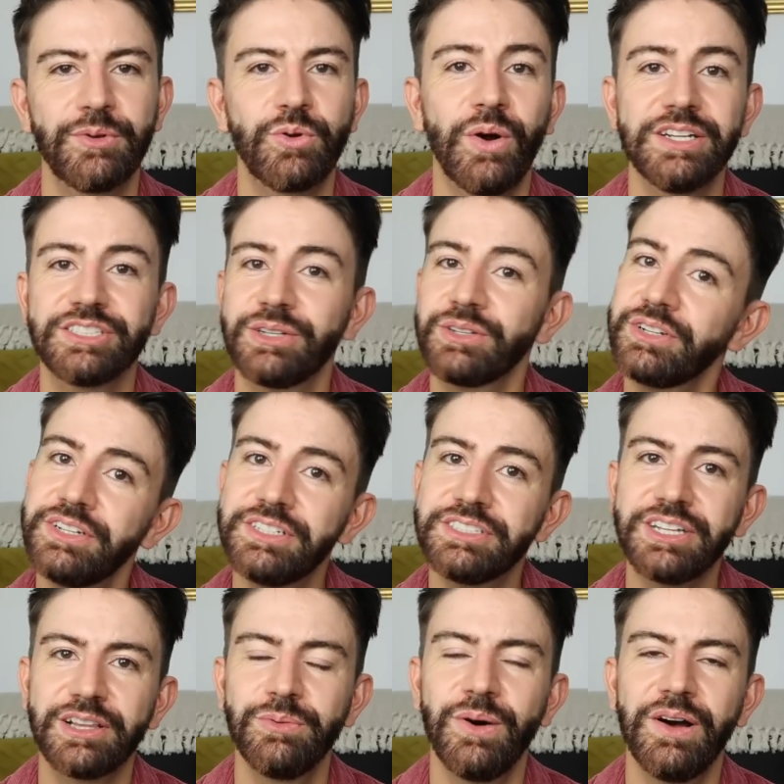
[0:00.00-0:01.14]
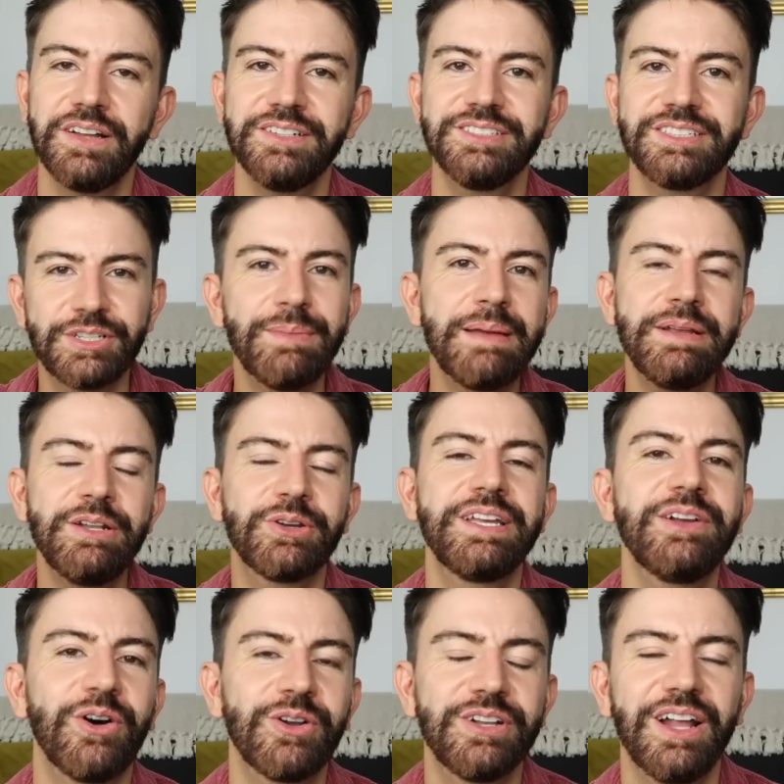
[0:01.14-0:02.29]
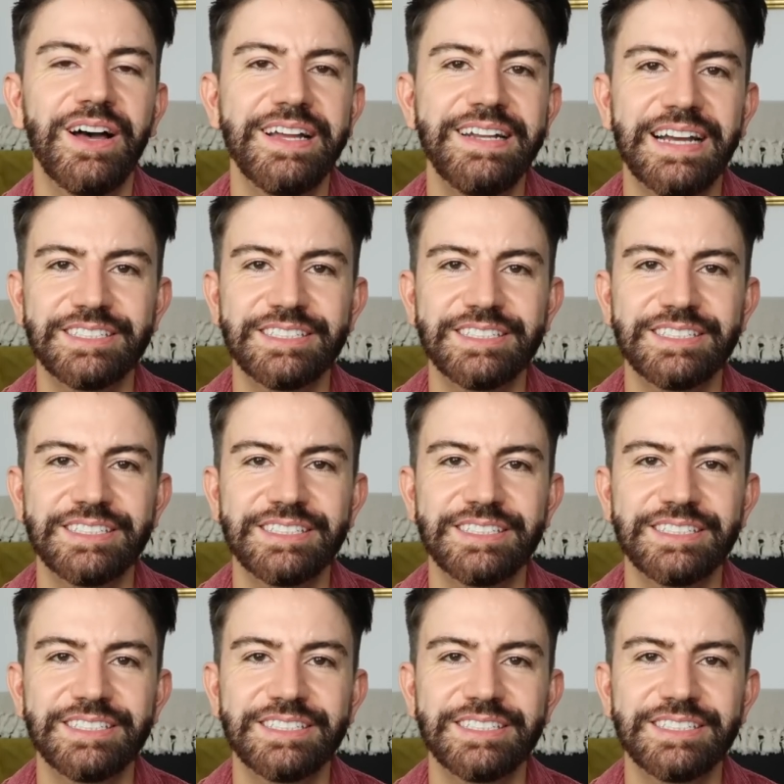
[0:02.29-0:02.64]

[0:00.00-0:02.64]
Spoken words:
quite so good as other ones. So maybe looking online